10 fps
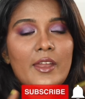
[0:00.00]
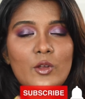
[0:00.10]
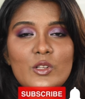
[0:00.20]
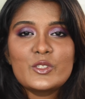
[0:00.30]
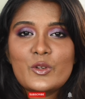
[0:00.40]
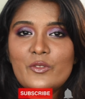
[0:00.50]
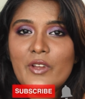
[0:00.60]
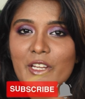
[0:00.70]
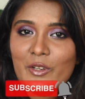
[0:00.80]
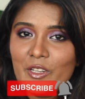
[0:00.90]
and also don't
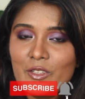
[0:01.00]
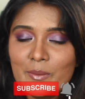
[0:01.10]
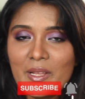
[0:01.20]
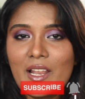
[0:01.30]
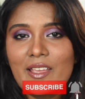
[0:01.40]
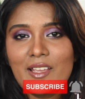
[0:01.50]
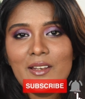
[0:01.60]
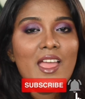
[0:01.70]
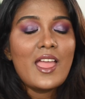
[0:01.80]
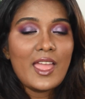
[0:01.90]
forget to hit on the bell
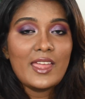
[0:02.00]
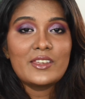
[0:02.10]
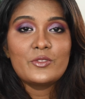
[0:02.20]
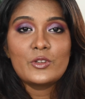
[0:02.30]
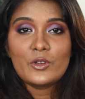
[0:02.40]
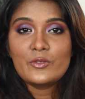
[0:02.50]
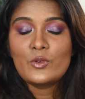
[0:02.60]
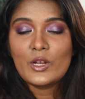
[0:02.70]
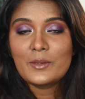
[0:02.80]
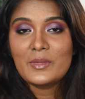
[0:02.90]
icon and if you're you're not
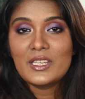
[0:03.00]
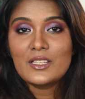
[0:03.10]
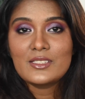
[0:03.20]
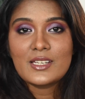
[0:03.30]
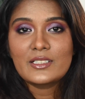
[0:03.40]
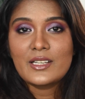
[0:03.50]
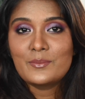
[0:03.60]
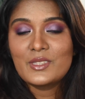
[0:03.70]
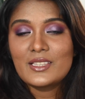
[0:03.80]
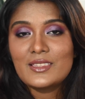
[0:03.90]
following me on
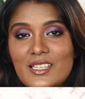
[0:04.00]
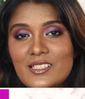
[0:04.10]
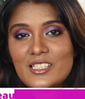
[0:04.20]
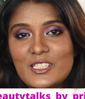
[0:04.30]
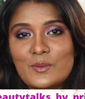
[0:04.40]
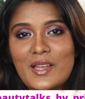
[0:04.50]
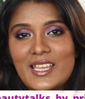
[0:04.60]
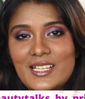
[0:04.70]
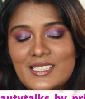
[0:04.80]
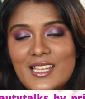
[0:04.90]
Instagram, then this is my
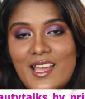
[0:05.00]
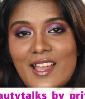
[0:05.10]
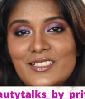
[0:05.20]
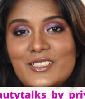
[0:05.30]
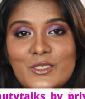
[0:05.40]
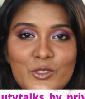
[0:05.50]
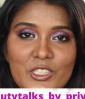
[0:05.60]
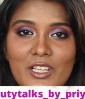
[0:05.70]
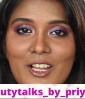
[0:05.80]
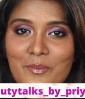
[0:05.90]
Insta handle. Do
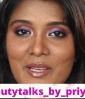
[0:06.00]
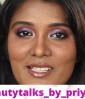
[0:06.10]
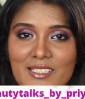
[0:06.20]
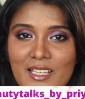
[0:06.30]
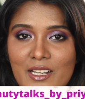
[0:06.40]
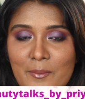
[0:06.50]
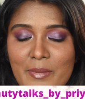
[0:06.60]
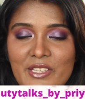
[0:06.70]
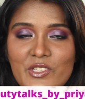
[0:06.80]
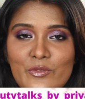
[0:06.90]
check out my Instagram
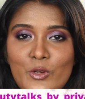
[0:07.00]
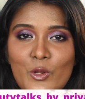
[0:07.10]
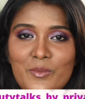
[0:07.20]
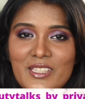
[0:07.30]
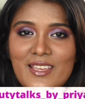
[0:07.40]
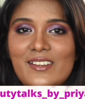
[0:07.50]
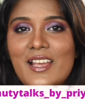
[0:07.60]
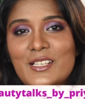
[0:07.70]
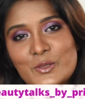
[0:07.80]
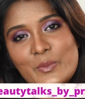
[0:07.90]
page and follow me
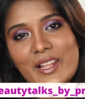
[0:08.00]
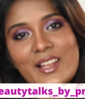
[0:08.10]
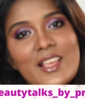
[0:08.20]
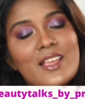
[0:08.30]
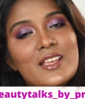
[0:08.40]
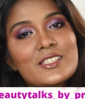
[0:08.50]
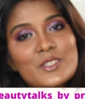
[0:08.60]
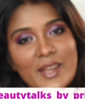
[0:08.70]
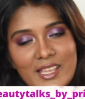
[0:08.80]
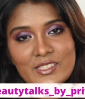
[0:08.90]
there as well.
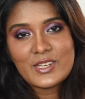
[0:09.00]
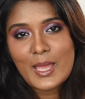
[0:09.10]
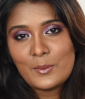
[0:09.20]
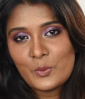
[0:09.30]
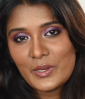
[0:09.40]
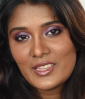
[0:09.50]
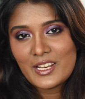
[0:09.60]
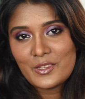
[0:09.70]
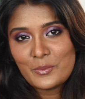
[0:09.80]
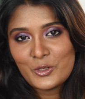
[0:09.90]
So next time with
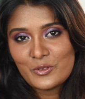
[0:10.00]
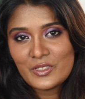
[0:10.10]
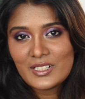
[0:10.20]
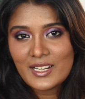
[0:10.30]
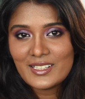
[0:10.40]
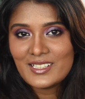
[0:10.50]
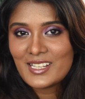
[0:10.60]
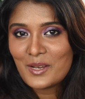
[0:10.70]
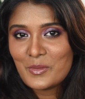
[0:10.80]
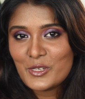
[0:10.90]
another beautiful
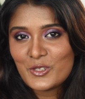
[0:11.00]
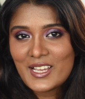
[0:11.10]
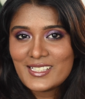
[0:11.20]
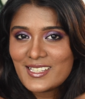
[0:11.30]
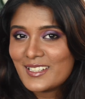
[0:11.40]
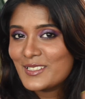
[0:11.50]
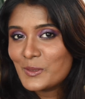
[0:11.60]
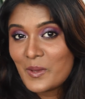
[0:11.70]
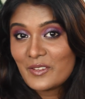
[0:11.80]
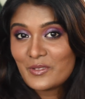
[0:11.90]
content, I'll meet you guys. Until
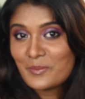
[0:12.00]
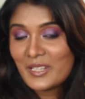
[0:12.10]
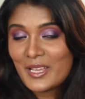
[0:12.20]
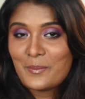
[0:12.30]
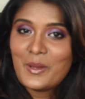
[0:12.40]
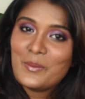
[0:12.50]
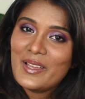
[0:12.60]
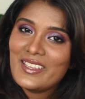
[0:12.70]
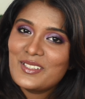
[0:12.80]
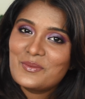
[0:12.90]
it's bye from Priya. Bye
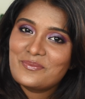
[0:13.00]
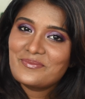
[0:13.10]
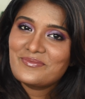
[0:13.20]
bye.